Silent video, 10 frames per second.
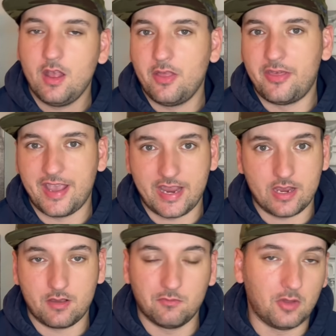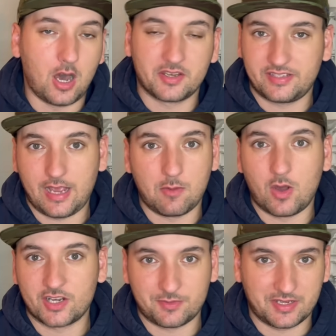They honestly, I
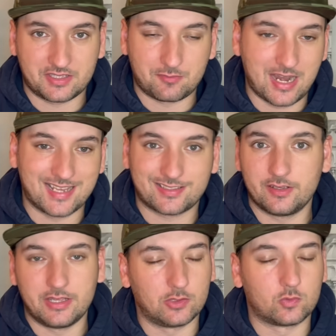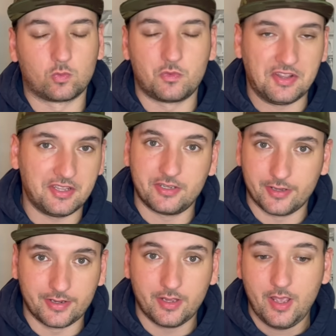watched them against Nebraska. They looked really
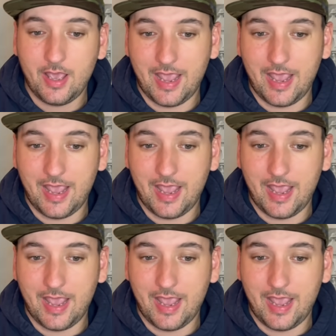good.